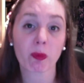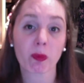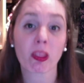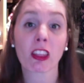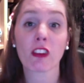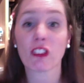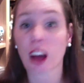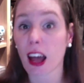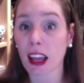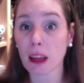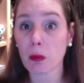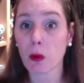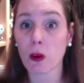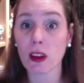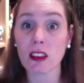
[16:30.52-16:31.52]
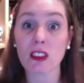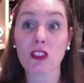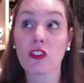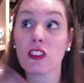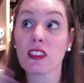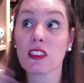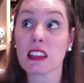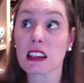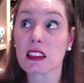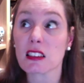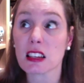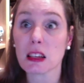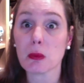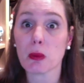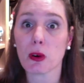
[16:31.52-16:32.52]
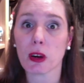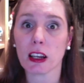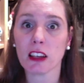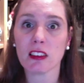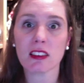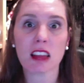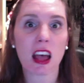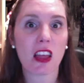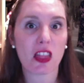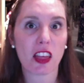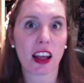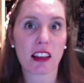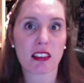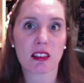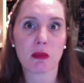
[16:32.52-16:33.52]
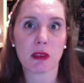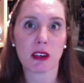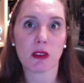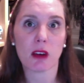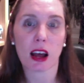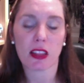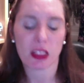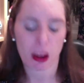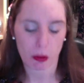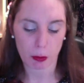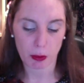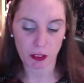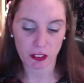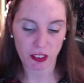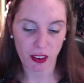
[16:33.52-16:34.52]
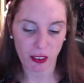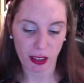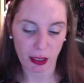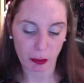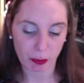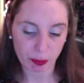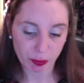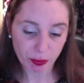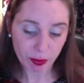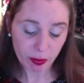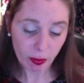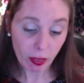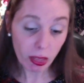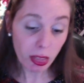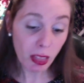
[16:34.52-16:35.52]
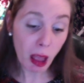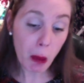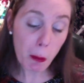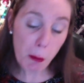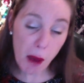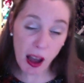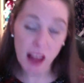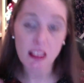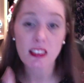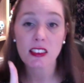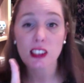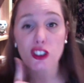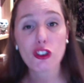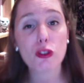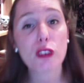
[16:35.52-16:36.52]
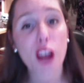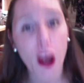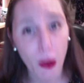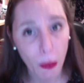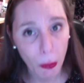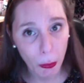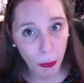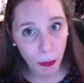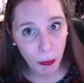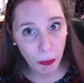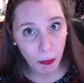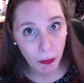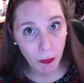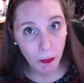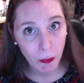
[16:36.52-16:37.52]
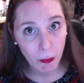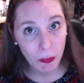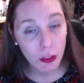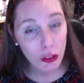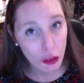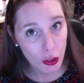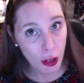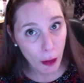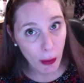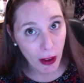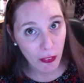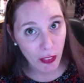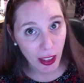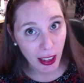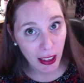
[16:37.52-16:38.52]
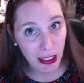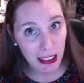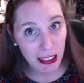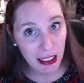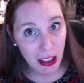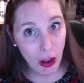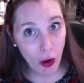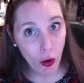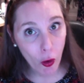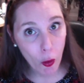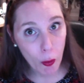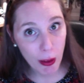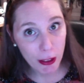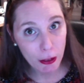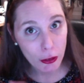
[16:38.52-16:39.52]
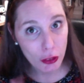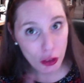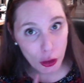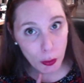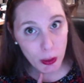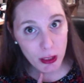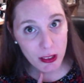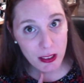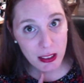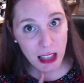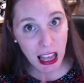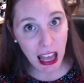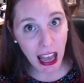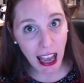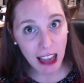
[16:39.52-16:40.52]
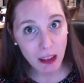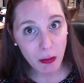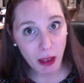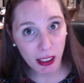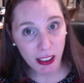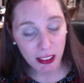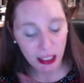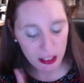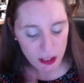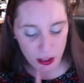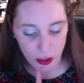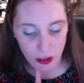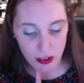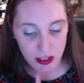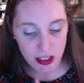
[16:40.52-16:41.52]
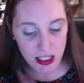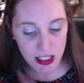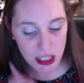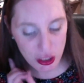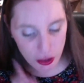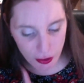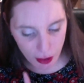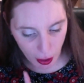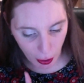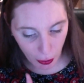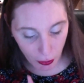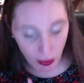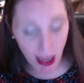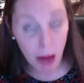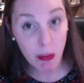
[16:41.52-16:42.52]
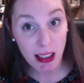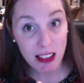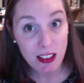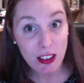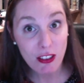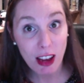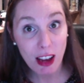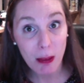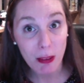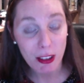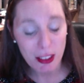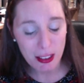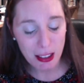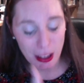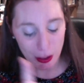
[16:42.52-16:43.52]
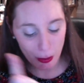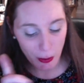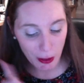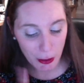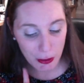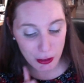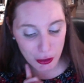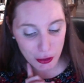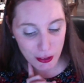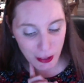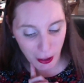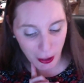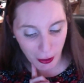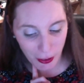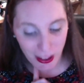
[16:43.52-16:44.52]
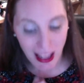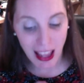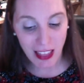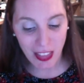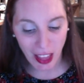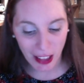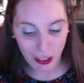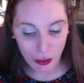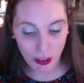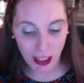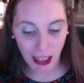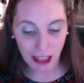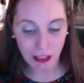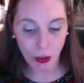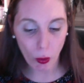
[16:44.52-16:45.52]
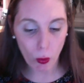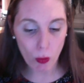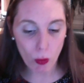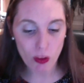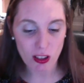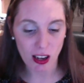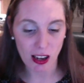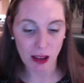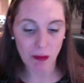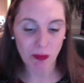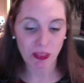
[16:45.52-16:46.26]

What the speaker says: for 8 points, for 16 points. That's a meal, and that would be fine. But did you know out there, all my YouTubers and my Connexagons, did you know, and my Instagrammers as well, did you know that you can order